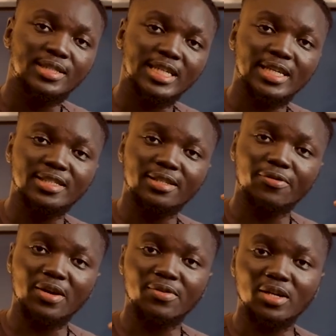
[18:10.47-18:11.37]
test
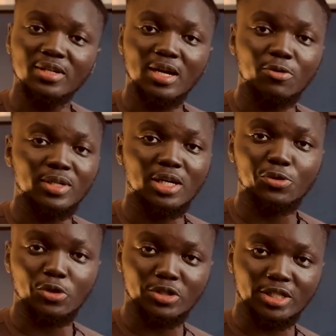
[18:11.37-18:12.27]
fair value gap
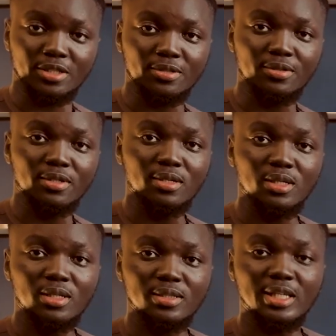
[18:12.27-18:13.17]
without touching
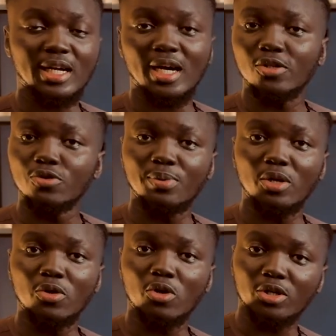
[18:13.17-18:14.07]
the candle
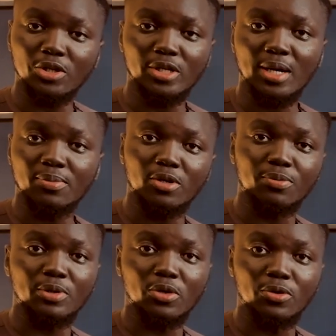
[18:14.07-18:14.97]
below or the order
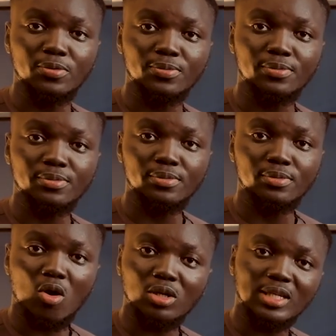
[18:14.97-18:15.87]
block below,
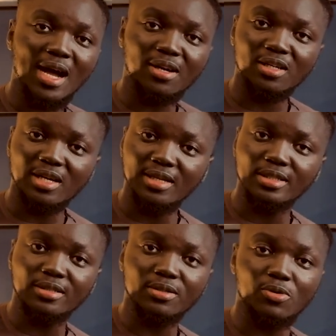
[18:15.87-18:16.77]
or that case
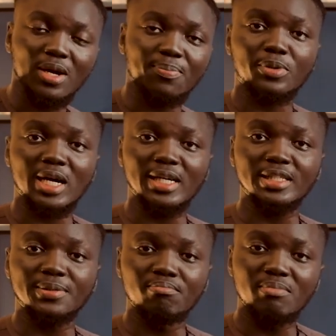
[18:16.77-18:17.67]
where
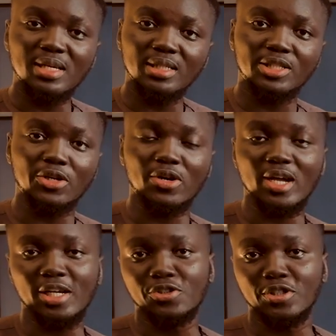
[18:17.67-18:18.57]
price meets your
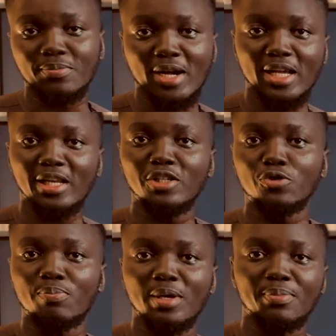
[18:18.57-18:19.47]
entry by a
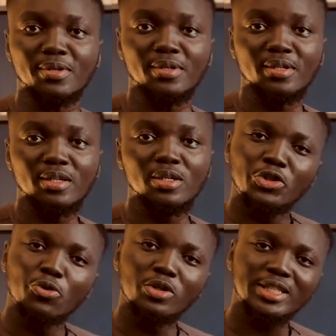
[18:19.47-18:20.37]
little pip.
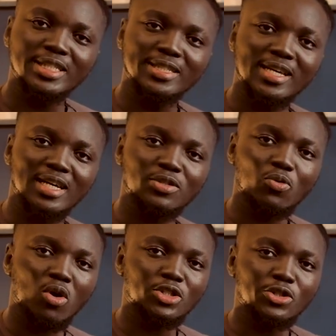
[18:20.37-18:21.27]
You will see that
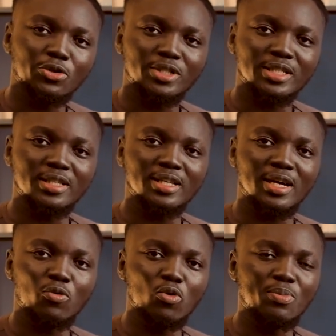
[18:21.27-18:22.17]
what you will see
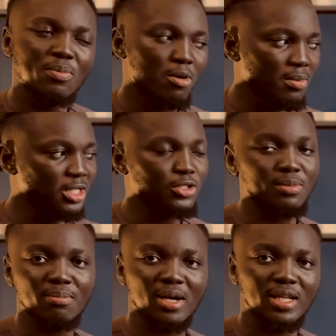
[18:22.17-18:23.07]
there will be
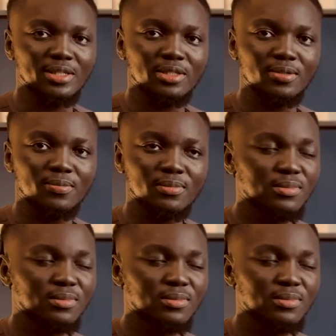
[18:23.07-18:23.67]
momentum imbalance.